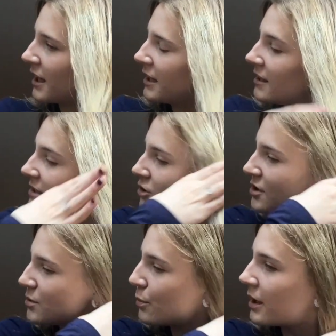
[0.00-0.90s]
and it's
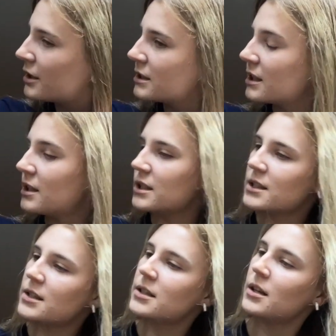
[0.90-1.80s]
just weird
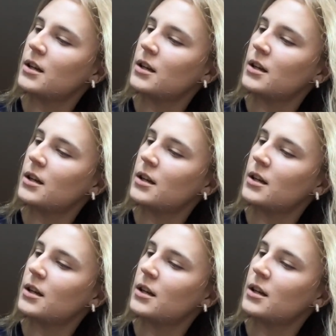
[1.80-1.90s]
because